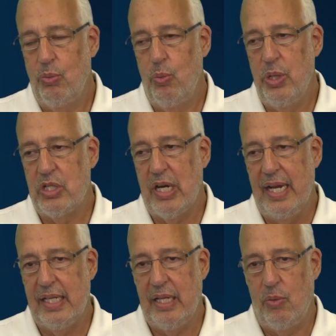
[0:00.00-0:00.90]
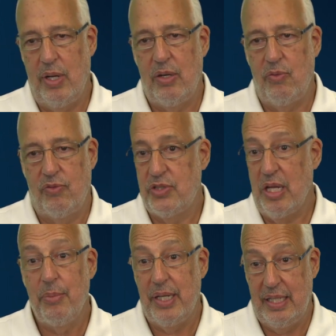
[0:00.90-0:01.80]
We try to get rid of
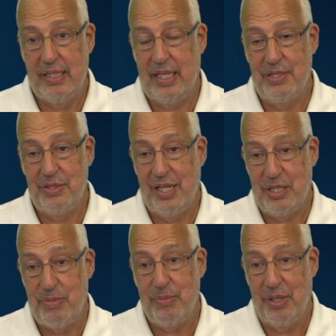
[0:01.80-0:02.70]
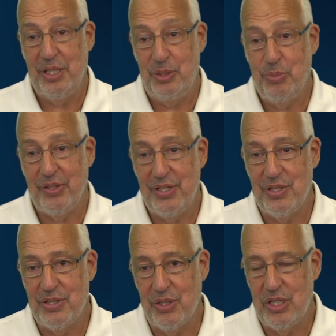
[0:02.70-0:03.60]
somebody because you got to spend money in new
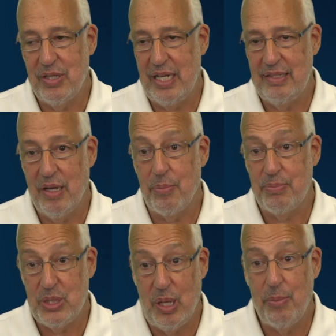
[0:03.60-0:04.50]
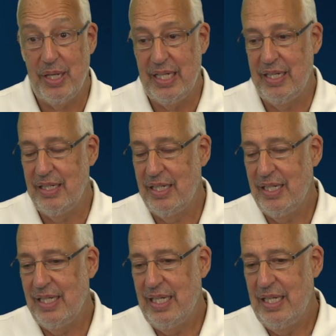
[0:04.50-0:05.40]
places. So you try to dump somebody, and
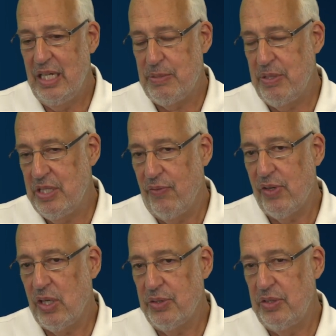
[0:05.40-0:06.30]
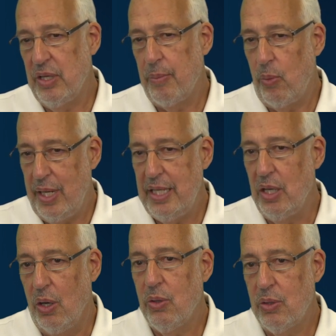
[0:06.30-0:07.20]
it's been difficult to dump
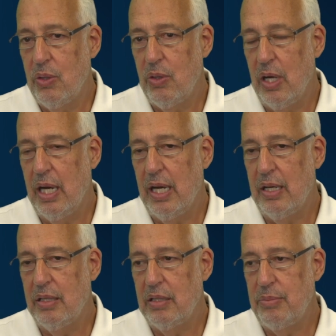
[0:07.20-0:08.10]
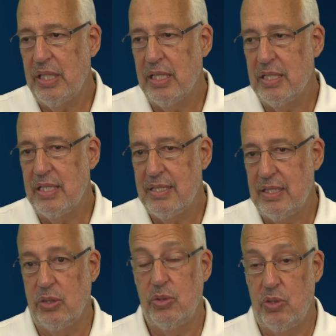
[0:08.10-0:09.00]
radio because it
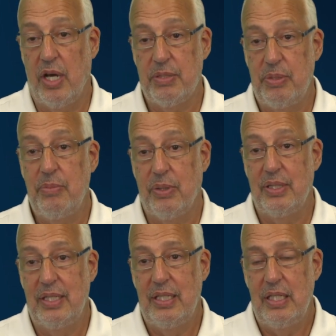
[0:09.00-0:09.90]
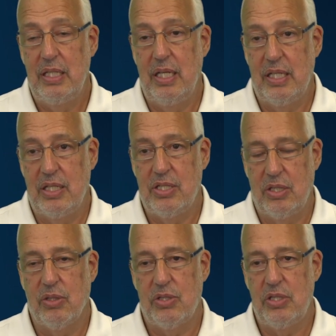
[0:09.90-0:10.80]
still draws people. And you can
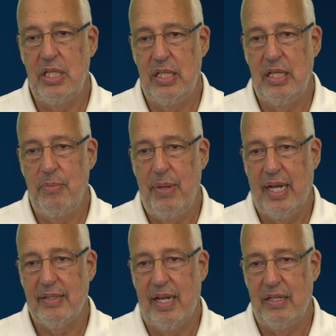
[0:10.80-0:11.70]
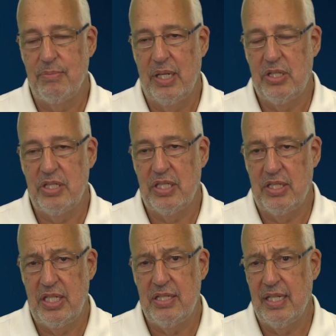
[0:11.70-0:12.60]
still see the impact on it. As much as
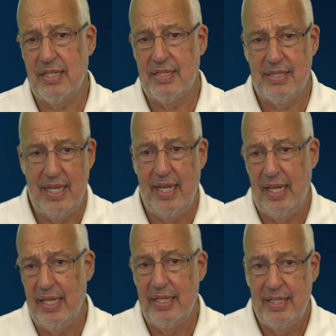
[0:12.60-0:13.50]
statistics say,